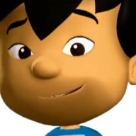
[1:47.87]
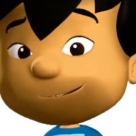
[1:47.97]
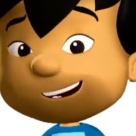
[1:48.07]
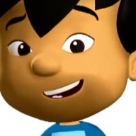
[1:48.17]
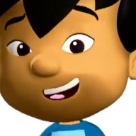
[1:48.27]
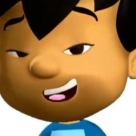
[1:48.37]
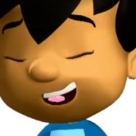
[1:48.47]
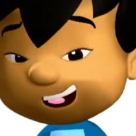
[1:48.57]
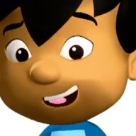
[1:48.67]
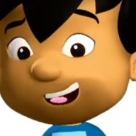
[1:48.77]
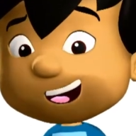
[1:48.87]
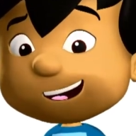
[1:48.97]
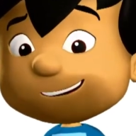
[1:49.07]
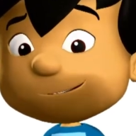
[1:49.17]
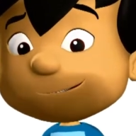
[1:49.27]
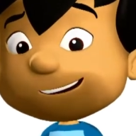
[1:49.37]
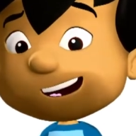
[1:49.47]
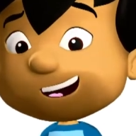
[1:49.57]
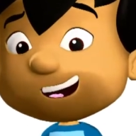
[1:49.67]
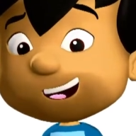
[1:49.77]
Wow,
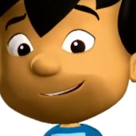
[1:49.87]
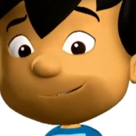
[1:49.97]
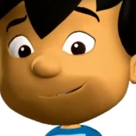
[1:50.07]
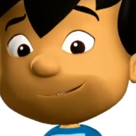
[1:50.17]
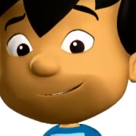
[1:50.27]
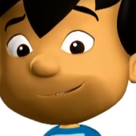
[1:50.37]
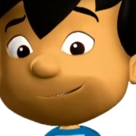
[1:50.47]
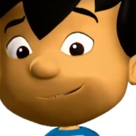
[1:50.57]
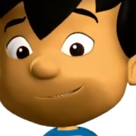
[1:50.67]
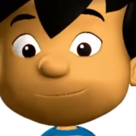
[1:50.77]
that was fun.